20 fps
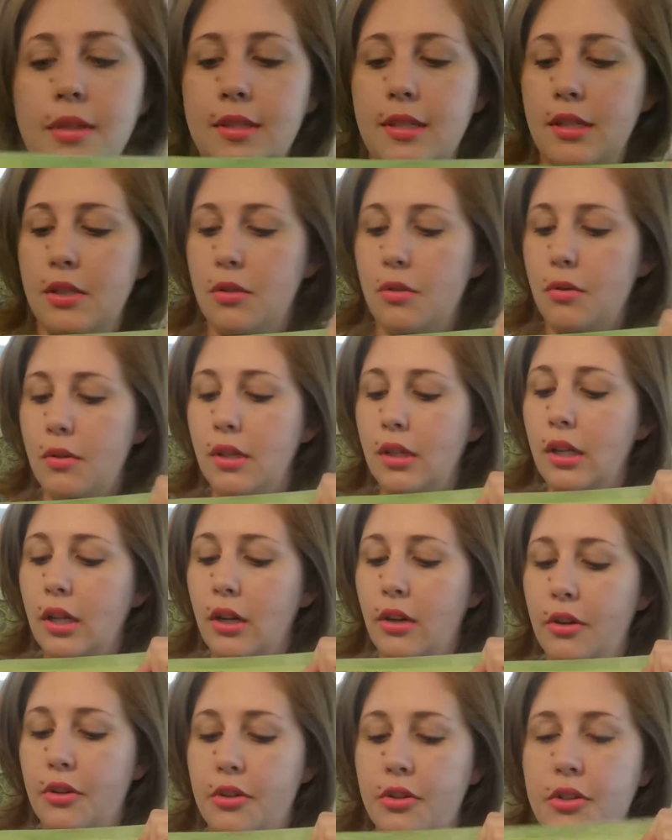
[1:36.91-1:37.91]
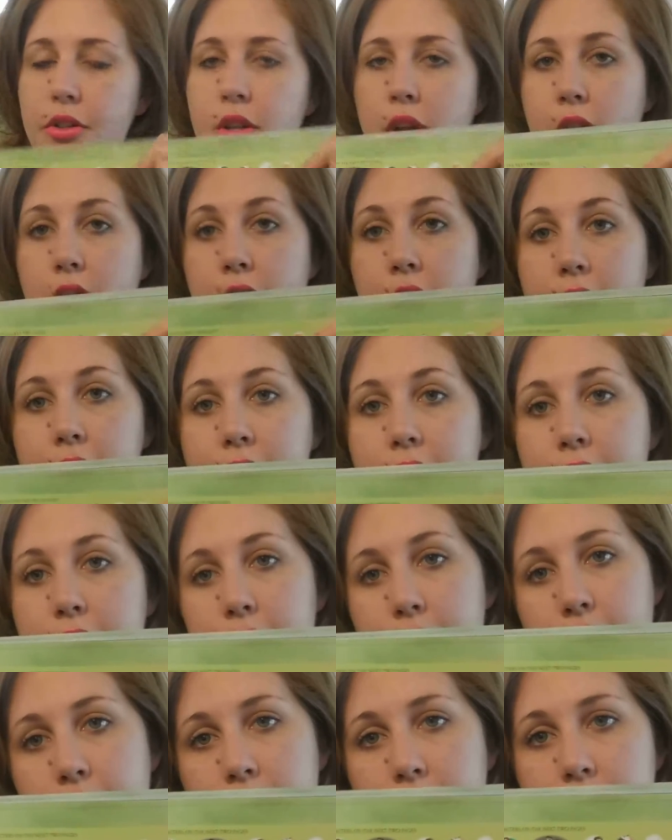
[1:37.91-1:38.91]
It says who the characters are, and
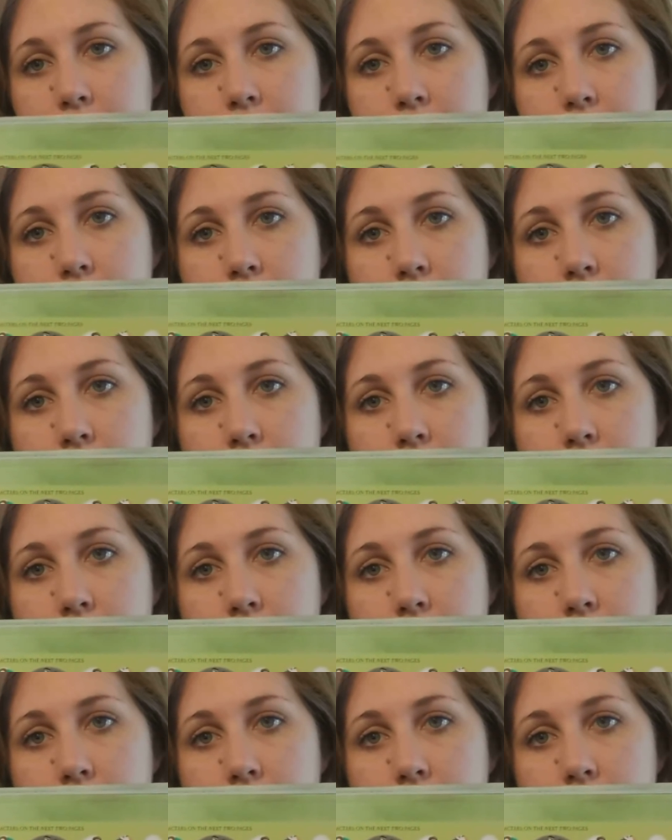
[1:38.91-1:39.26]
it tells